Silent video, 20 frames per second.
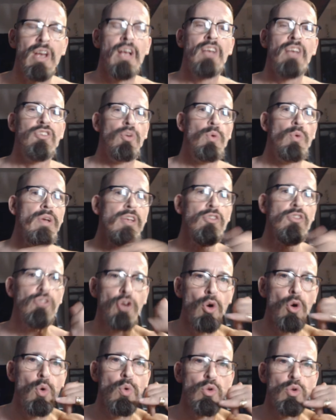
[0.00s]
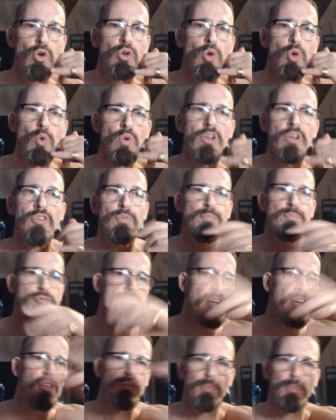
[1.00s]
So he's called on all his
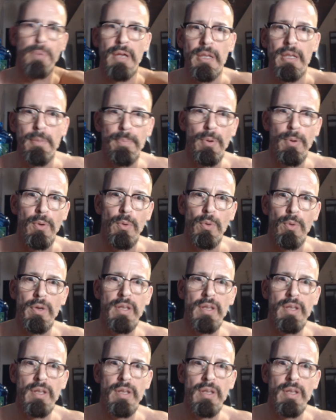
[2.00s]
press people.